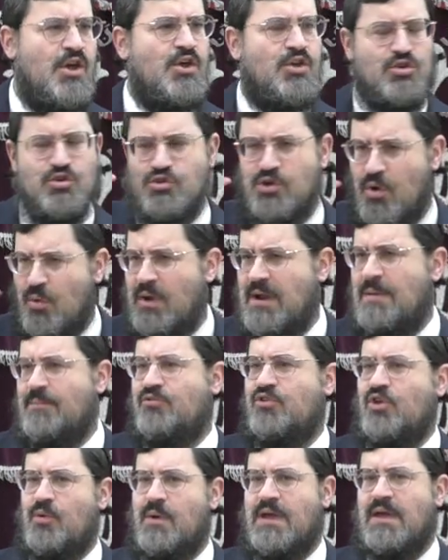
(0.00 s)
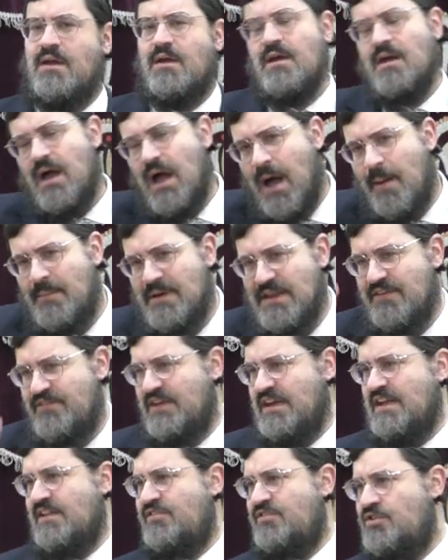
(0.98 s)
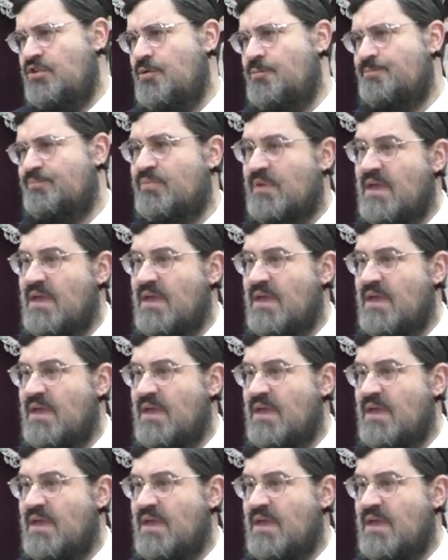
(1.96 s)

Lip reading: You know what I'm doing. I'm leaving it to you.